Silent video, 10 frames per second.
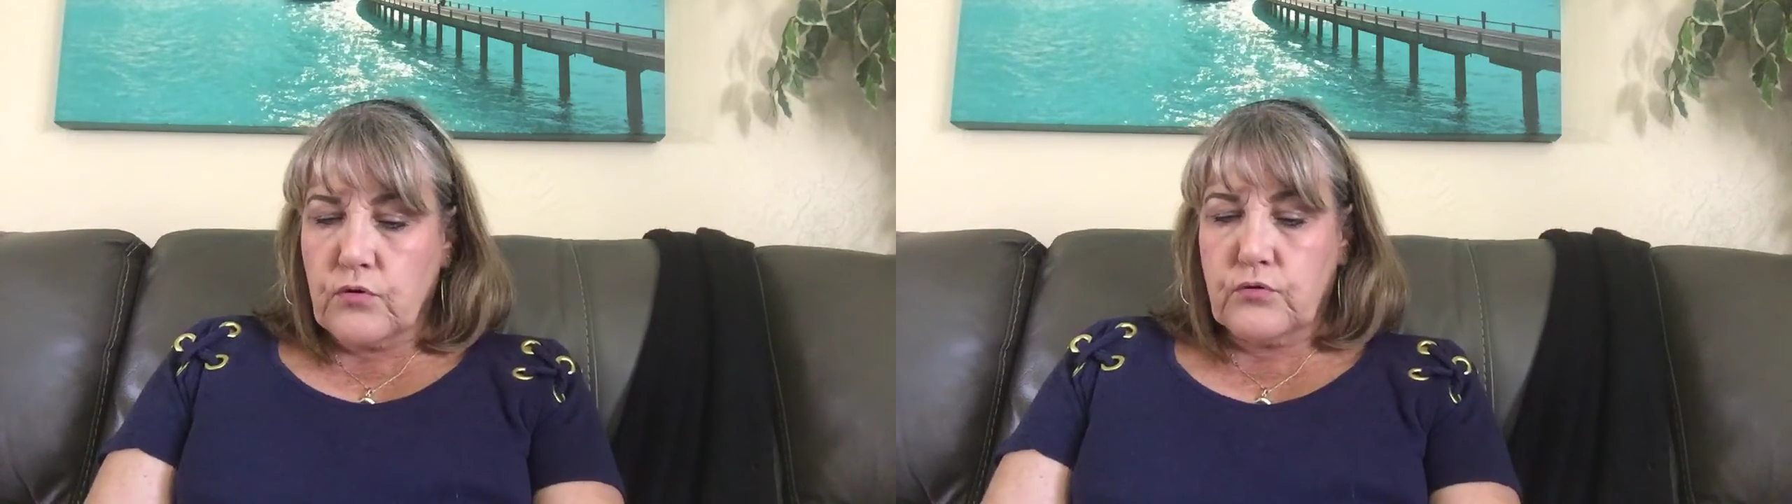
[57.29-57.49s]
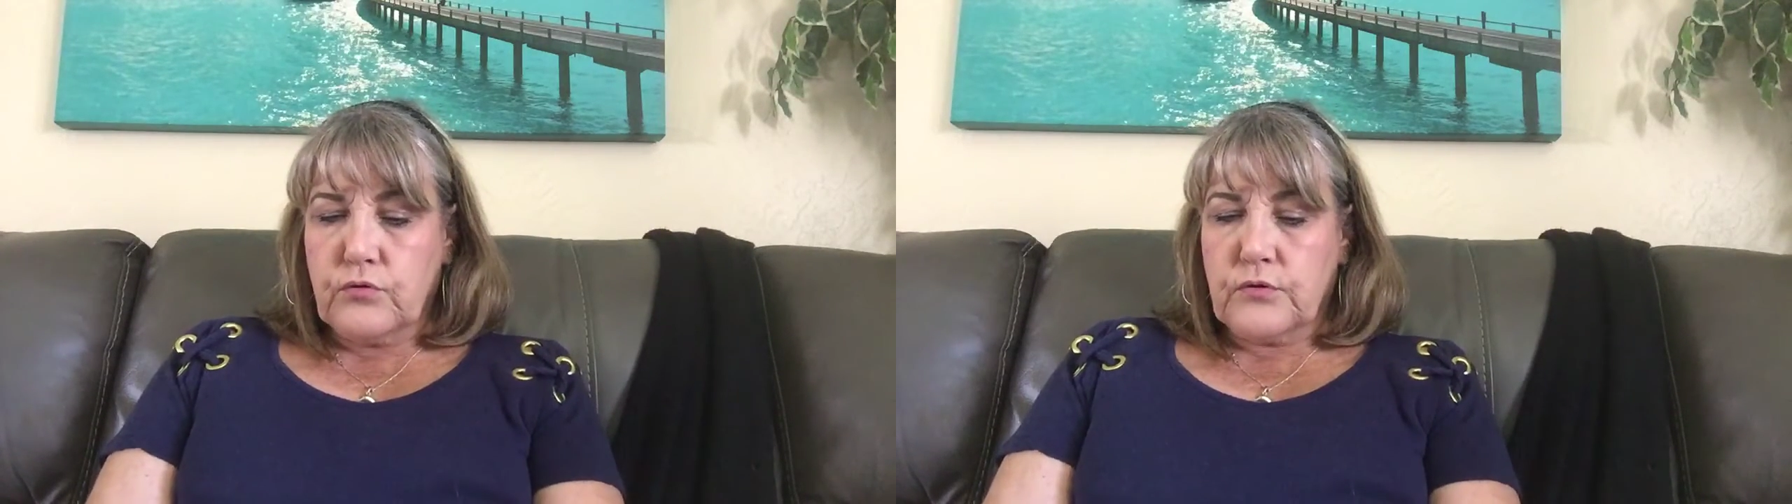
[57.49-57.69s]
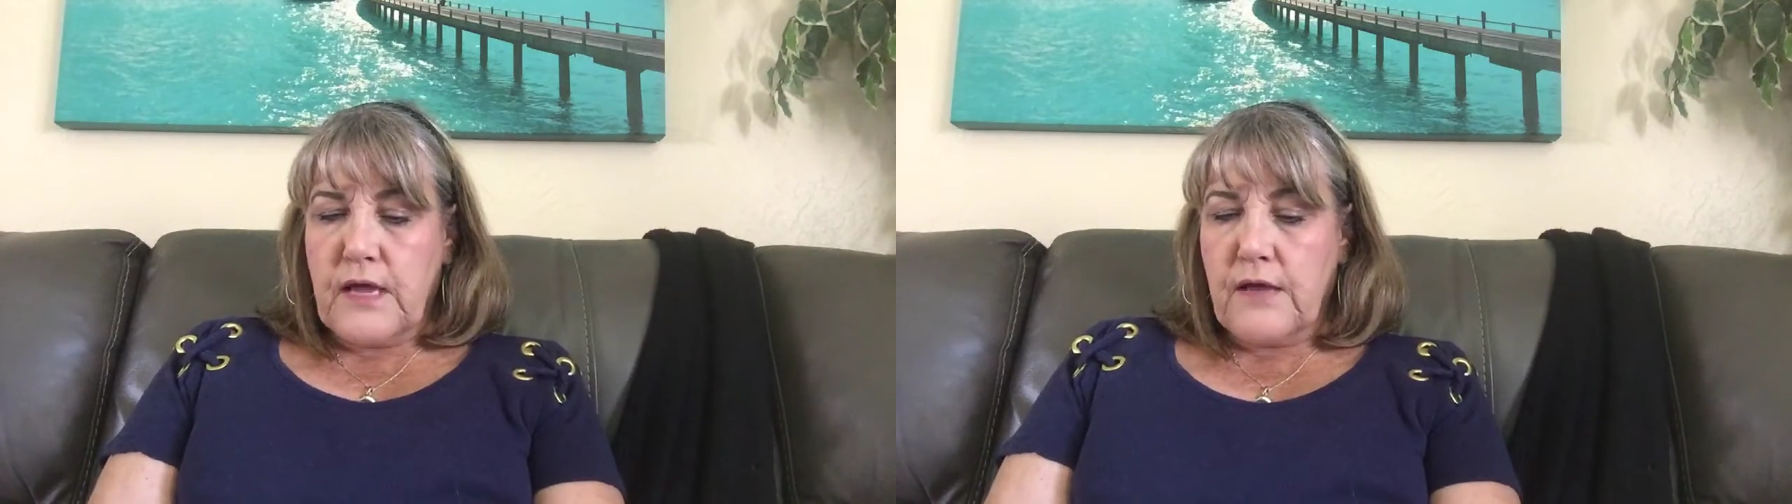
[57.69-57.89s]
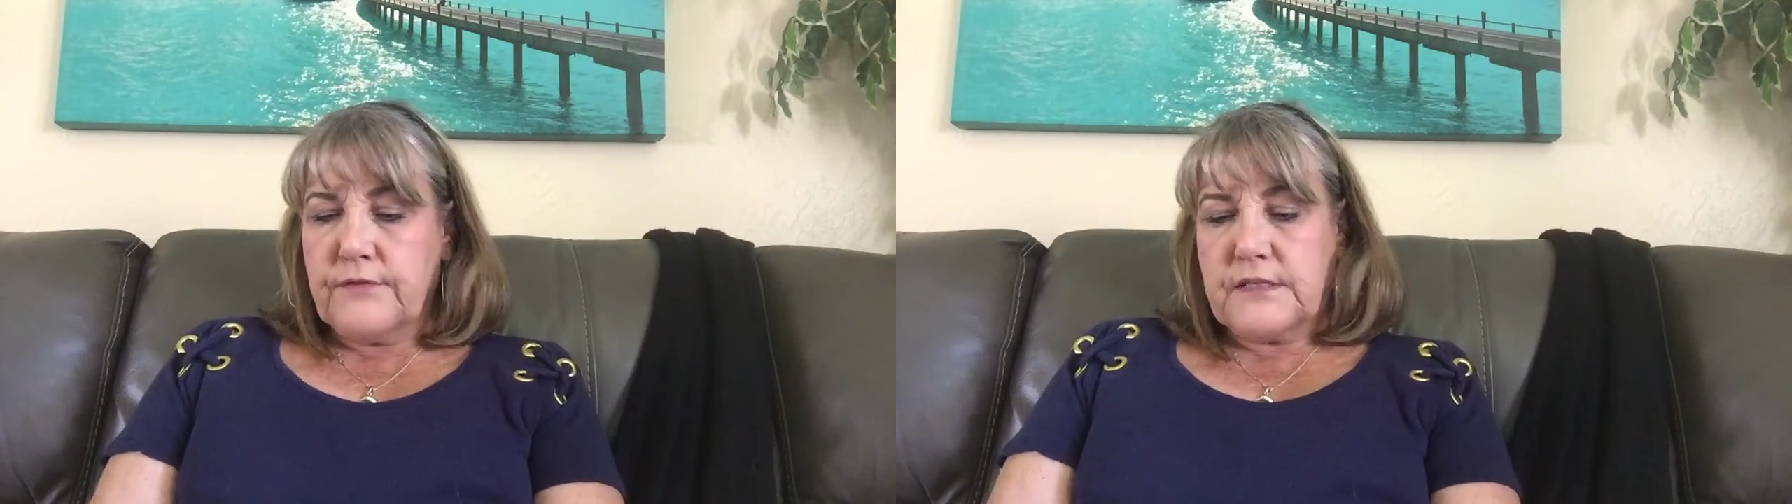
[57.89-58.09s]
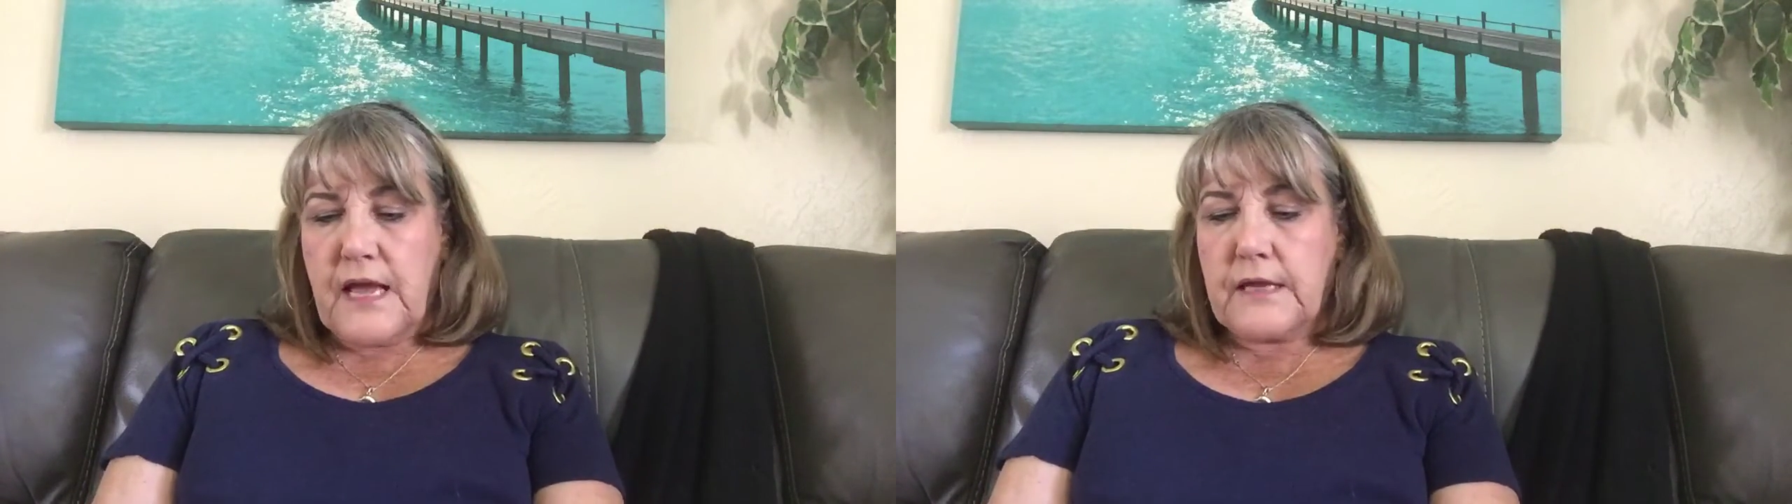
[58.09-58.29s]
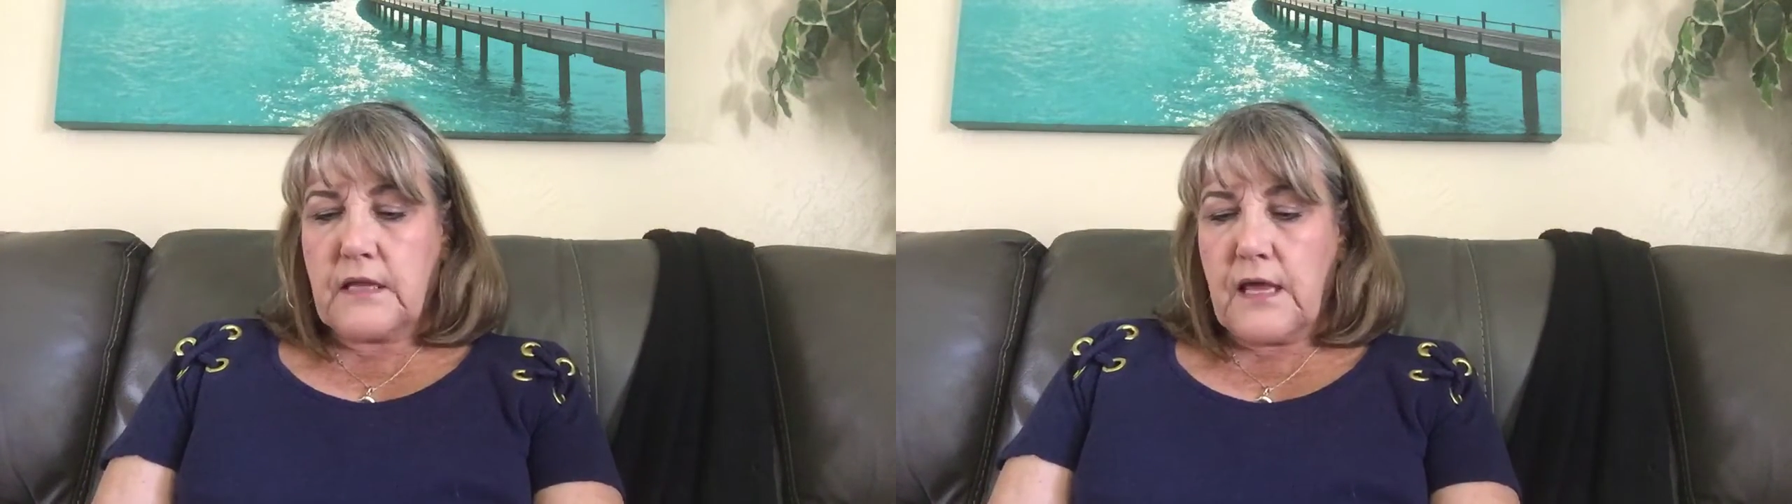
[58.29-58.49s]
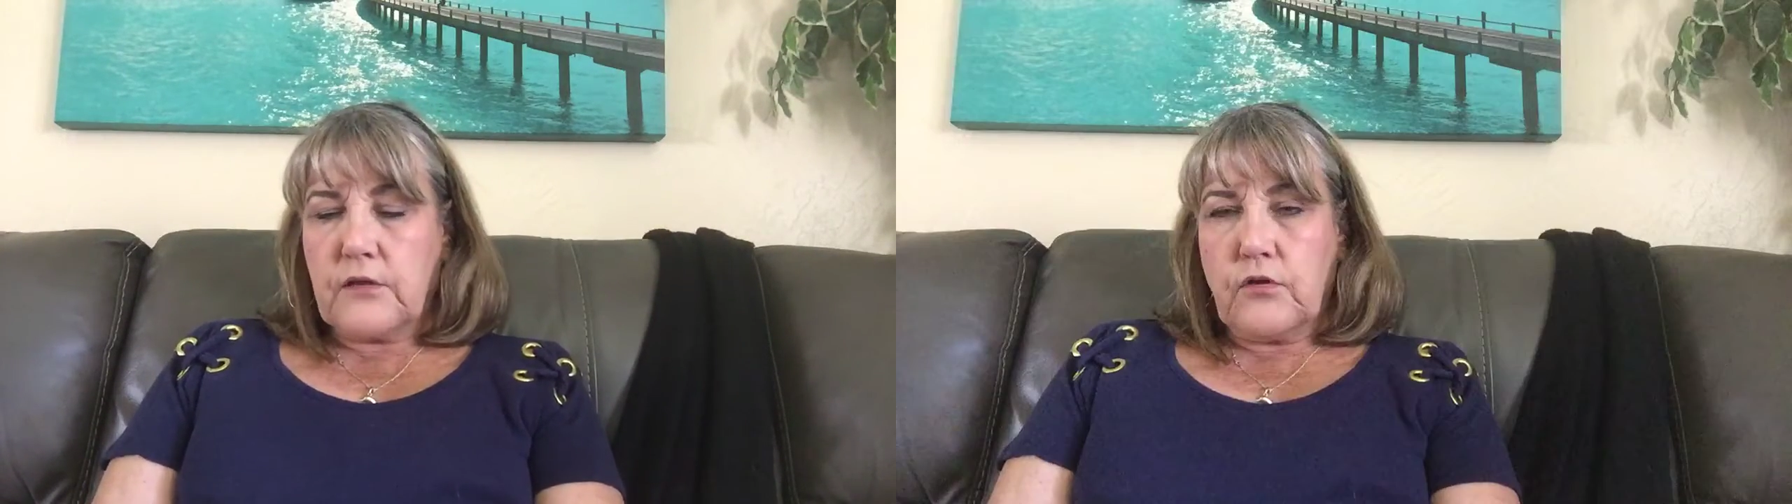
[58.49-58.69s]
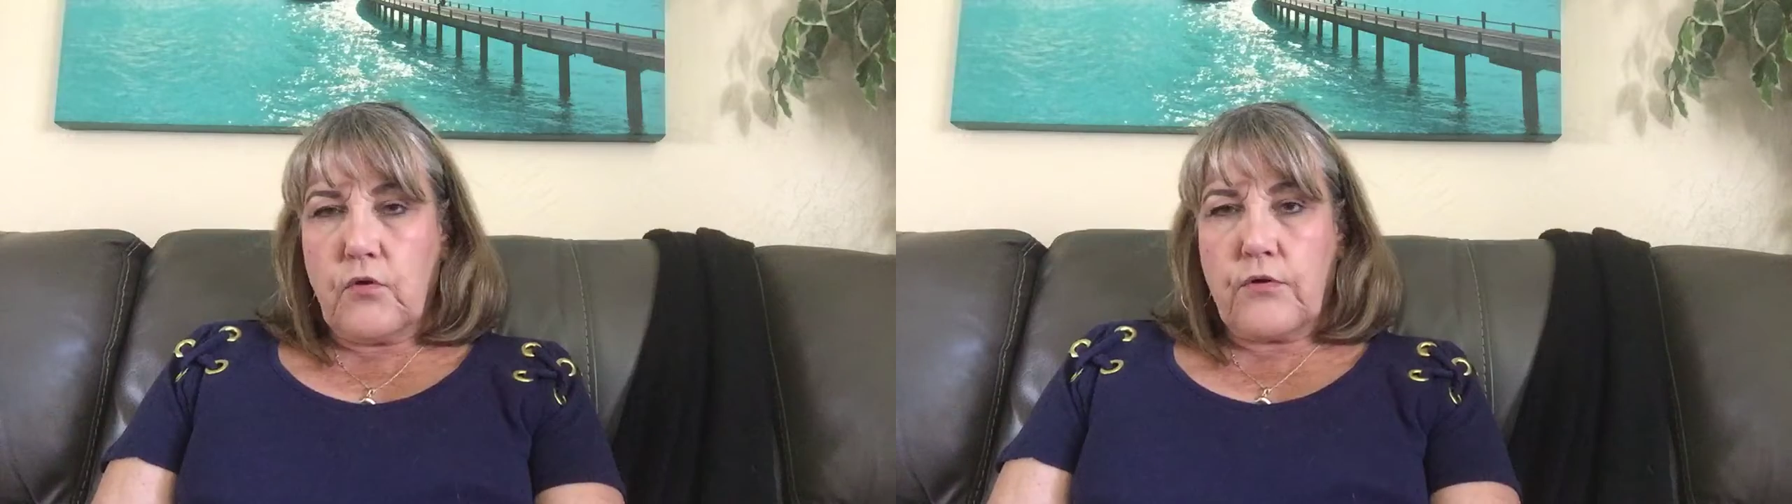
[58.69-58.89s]
cool to have a dad
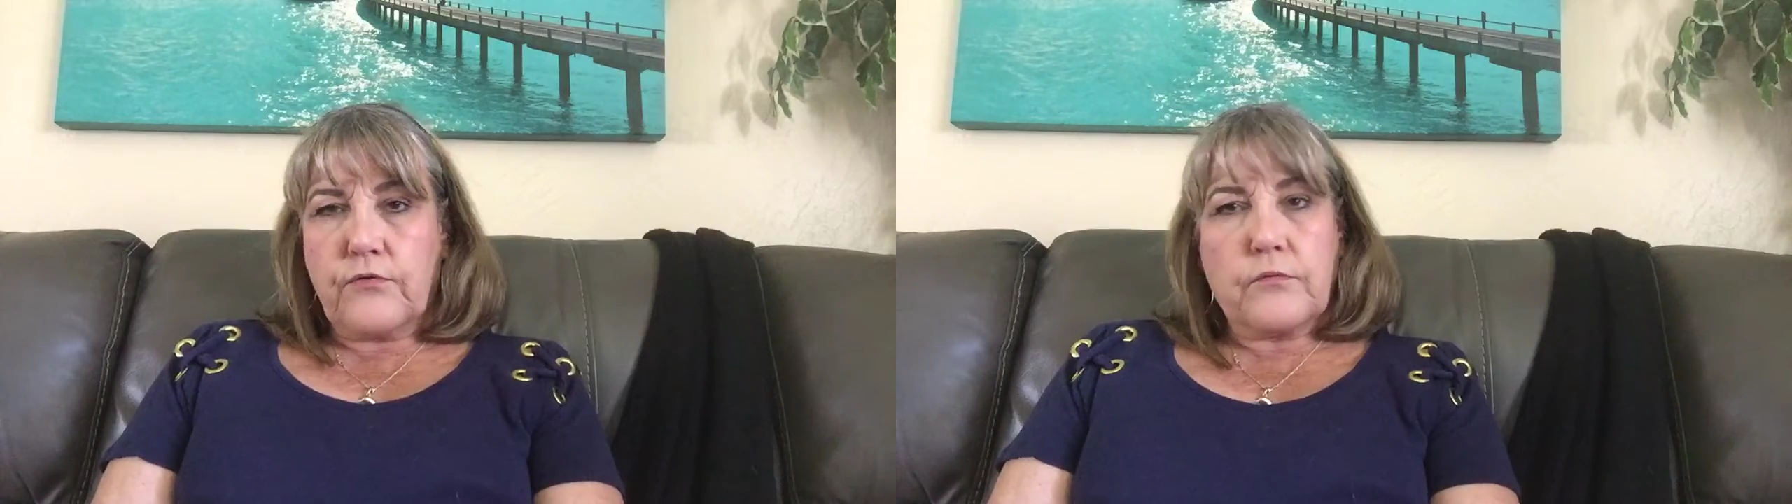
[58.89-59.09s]
like yours.